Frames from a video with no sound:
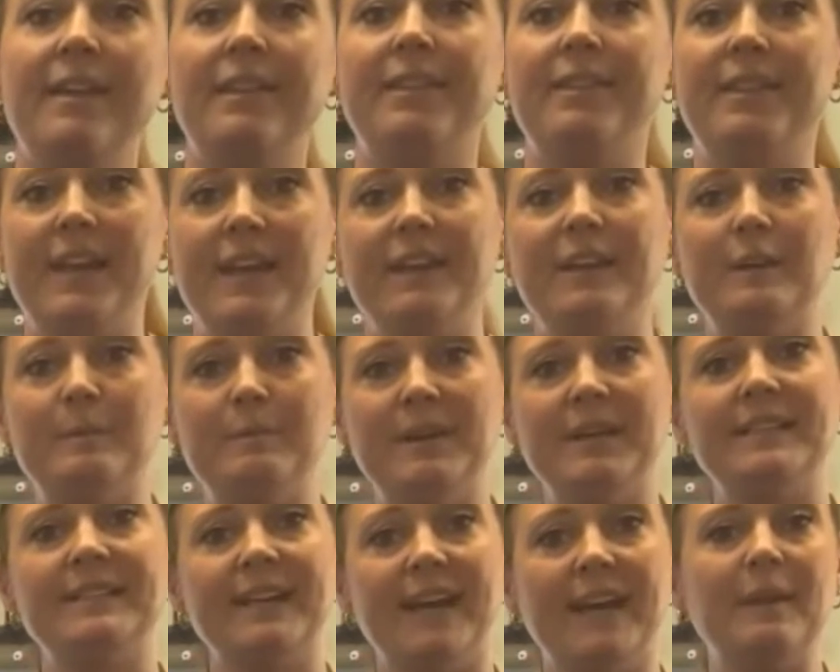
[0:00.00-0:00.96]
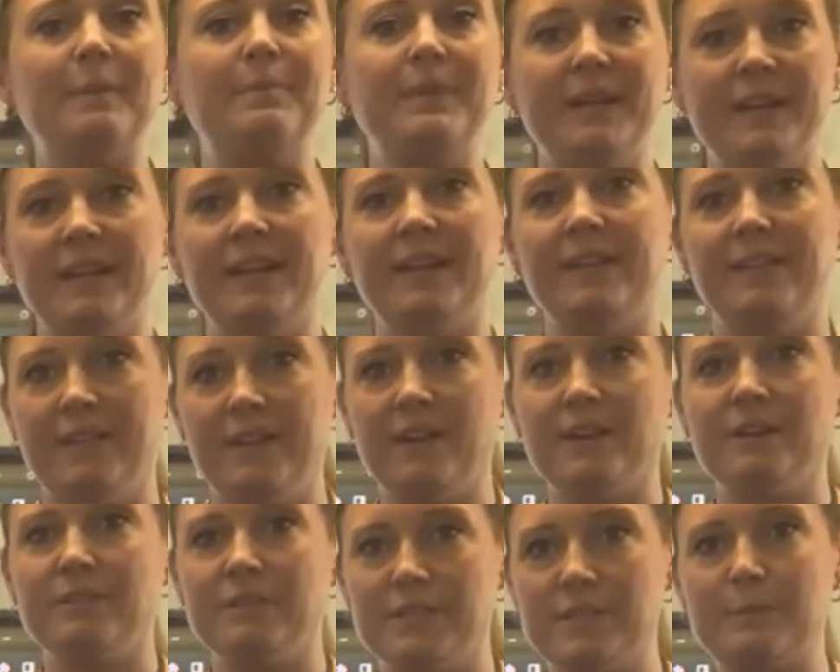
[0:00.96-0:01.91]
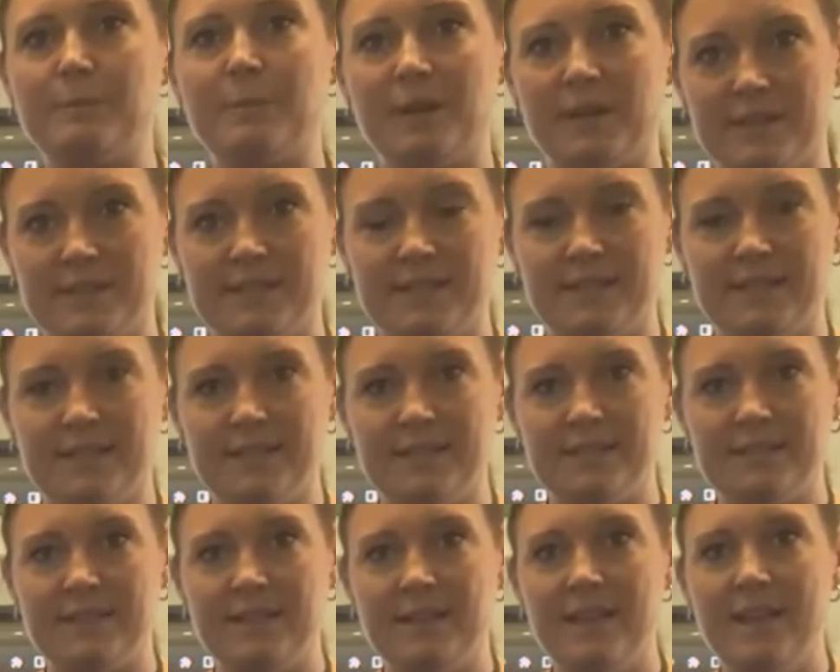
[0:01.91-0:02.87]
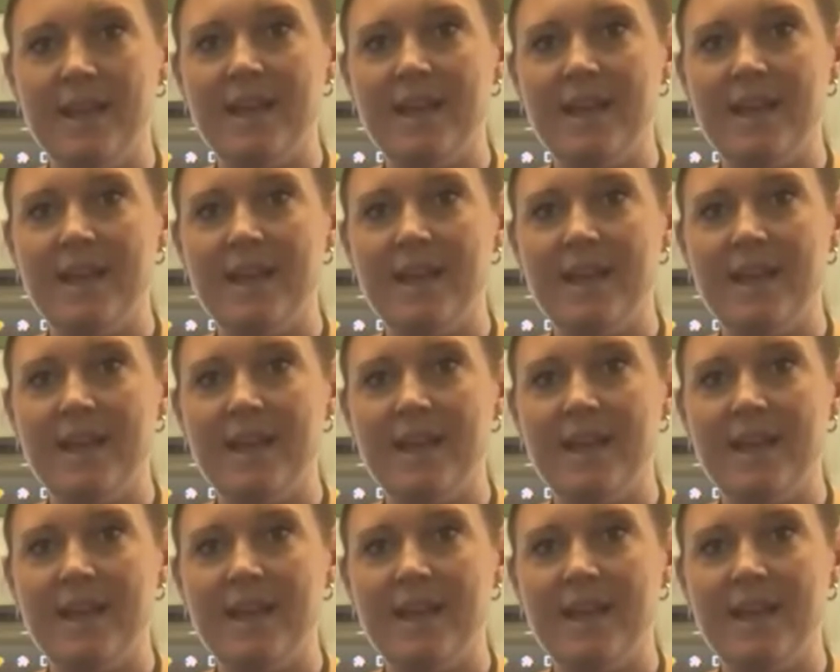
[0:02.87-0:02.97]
they could be typing in their responses,